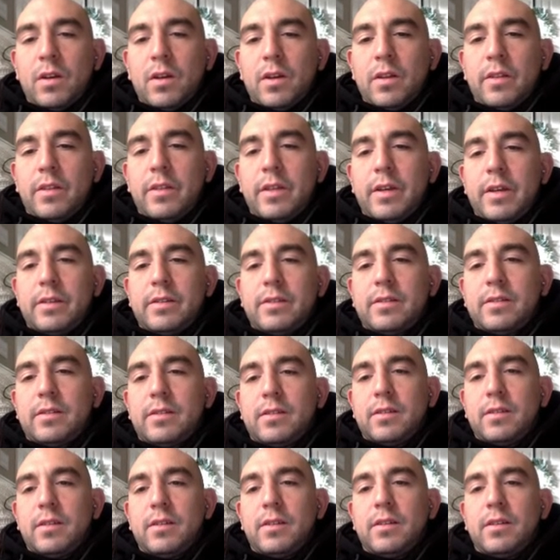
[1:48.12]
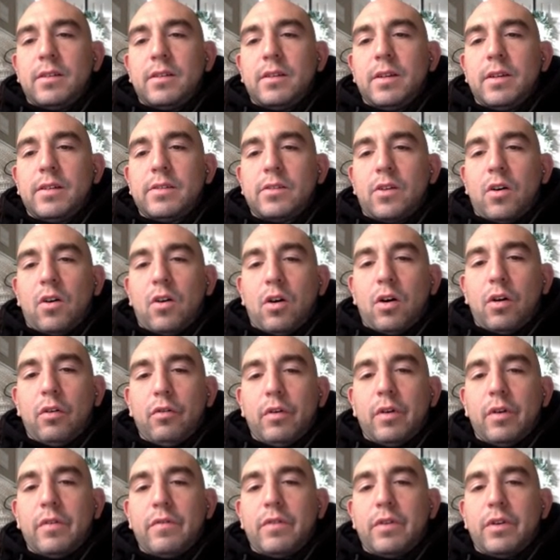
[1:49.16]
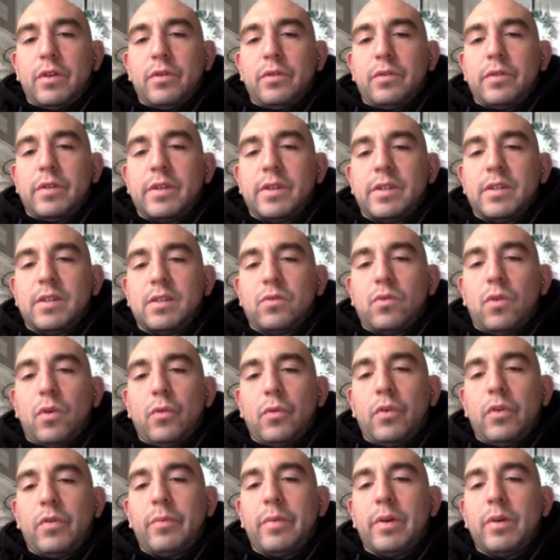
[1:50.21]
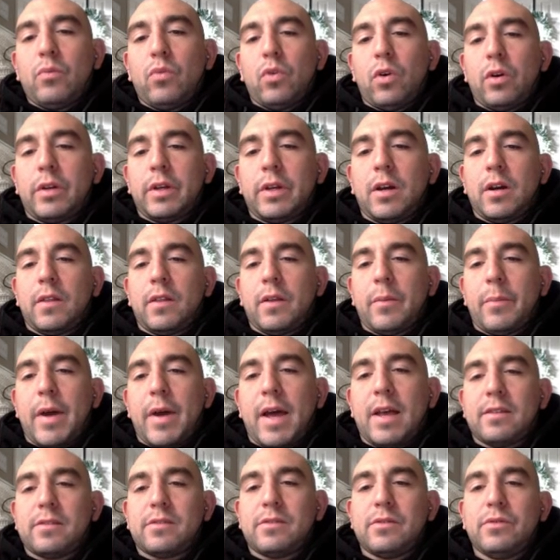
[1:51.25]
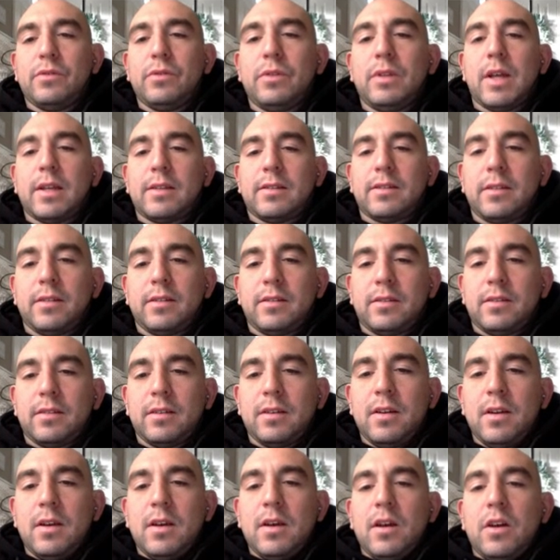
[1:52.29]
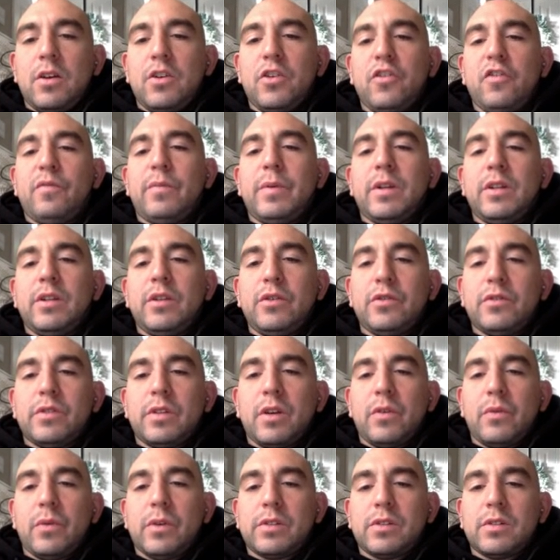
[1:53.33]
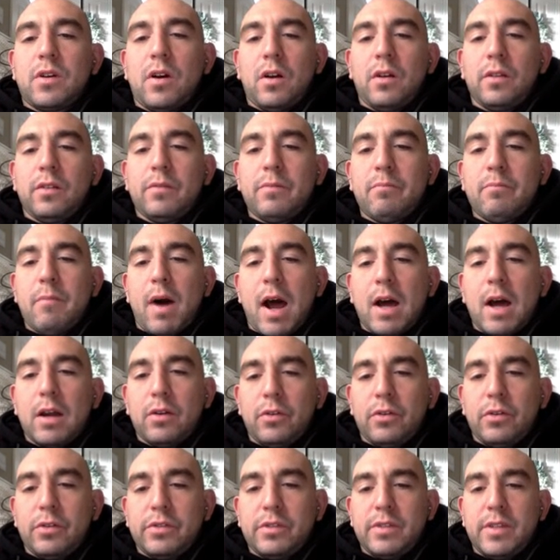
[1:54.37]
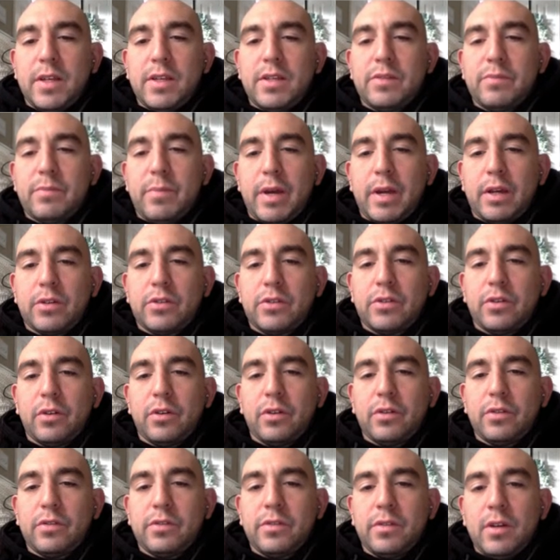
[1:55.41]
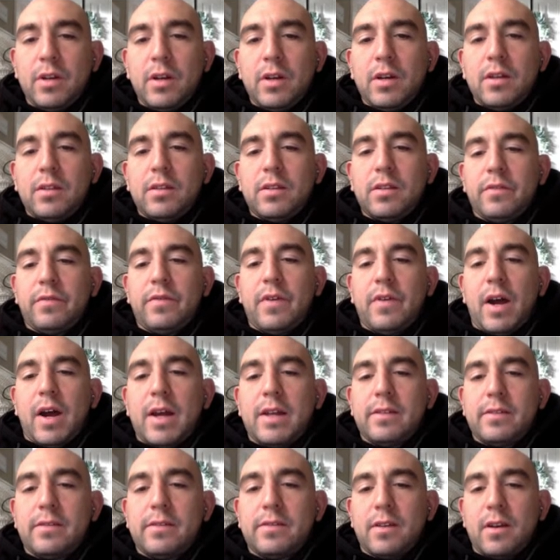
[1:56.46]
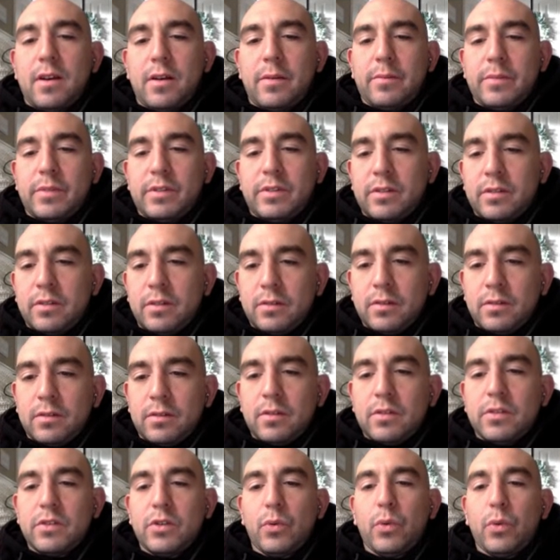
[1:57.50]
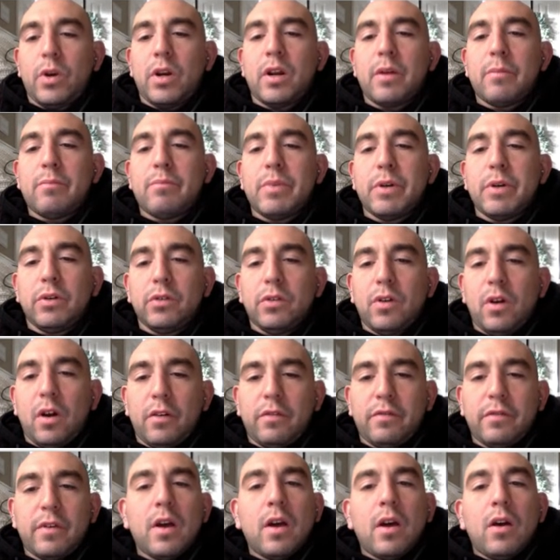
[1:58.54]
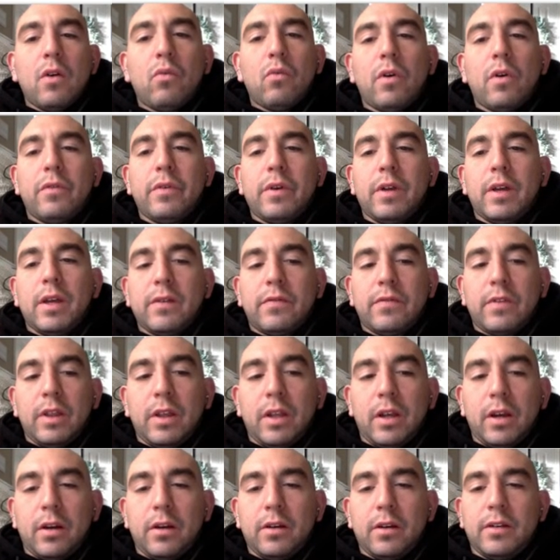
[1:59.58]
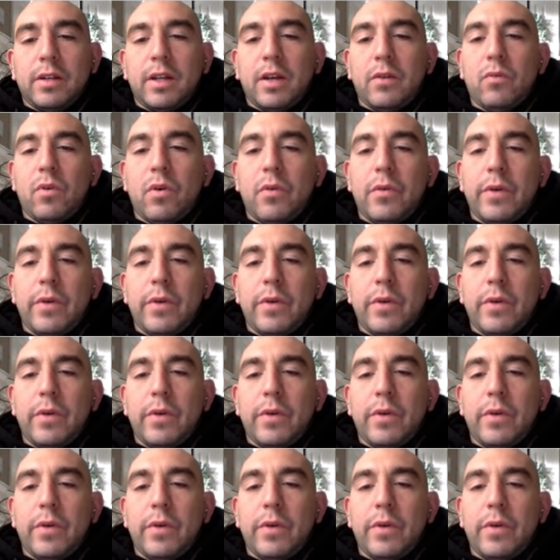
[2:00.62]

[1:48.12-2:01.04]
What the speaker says: This is all review. This is what we've been working on the past two lessons. You've been using what's called models, these pictures, to find sums. So we're going to build off what we've learned and what we